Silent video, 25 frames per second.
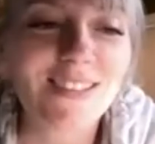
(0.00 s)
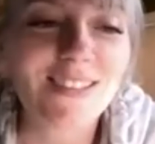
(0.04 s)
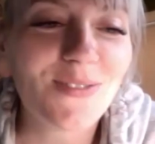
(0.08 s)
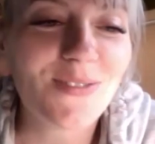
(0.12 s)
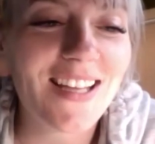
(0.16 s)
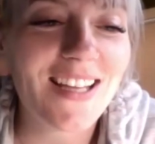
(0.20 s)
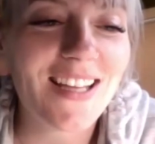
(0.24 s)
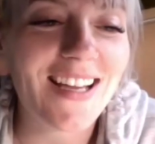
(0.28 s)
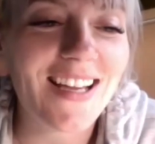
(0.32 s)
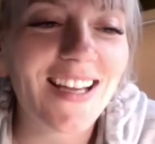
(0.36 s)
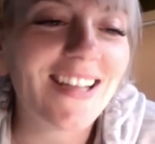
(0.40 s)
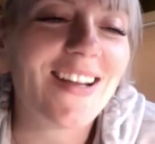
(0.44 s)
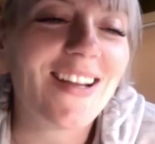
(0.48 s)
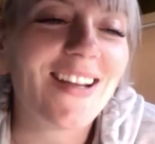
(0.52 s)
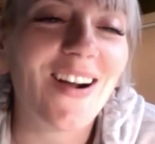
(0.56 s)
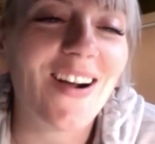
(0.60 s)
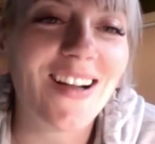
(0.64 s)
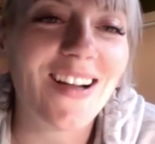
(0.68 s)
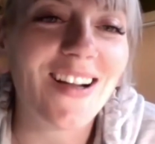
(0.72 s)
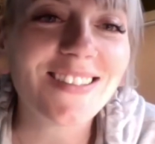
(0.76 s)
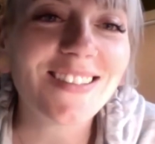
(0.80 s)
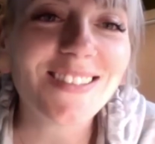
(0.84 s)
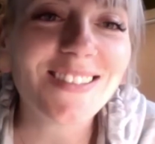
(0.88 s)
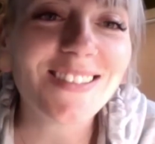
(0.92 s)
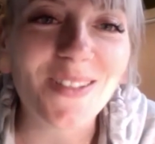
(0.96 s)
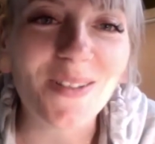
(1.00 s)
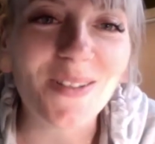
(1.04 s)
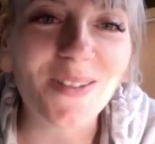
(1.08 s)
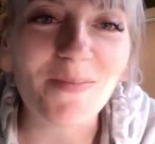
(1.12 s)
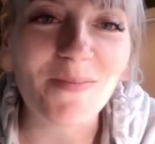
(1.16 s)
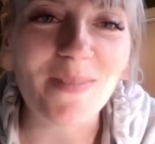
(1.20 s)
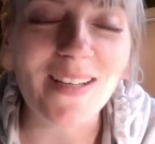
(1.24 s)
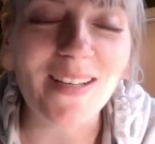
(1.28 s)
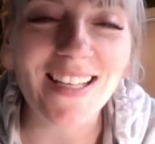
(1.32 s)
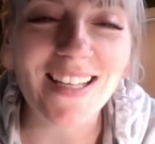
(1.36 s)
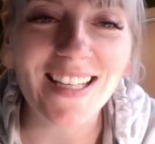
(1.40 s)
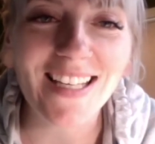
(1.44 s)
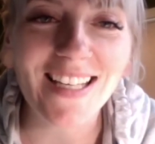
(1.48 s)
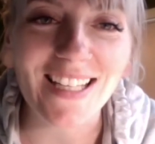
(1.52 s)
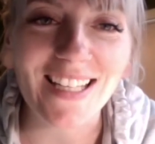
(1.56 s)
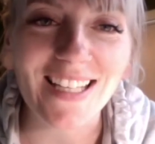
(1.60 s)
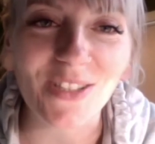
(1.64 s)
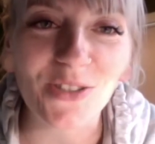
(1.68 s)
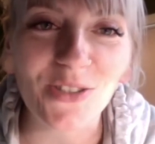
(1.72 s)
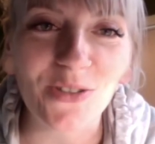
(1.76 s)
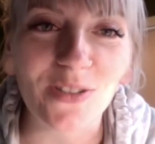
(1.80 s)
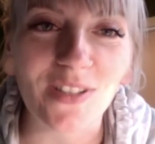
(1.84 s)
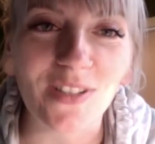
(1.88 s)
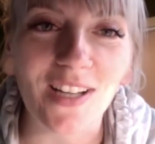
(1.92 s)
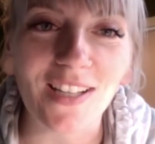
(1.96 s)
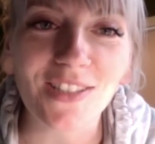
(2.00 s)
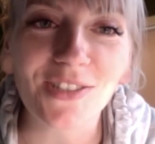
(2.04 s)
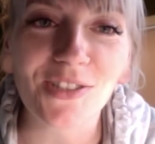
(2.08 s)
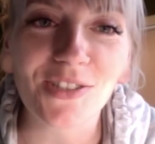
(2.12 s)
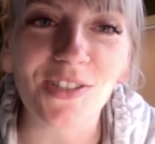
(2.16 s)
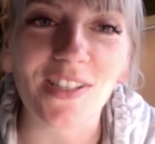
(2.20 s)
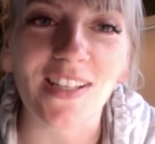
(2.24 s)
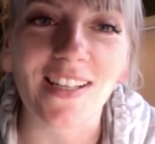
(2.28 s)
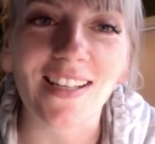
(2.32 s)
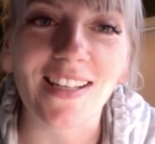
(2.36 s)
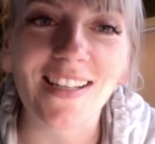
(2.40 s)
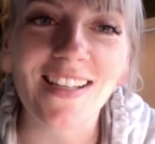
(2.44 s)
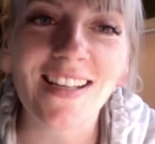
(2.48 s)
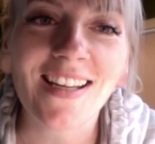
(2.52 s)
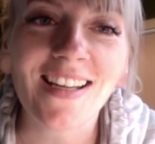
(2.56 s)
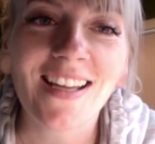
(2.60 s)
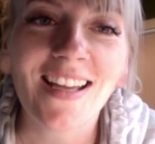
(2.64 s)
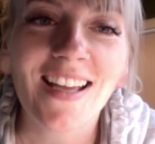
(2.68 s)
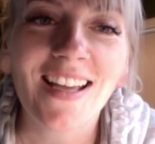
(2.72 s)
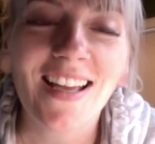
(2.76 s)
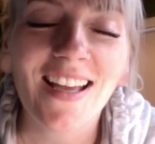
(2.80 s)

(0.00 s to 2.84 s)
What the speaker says: that awesome introduction.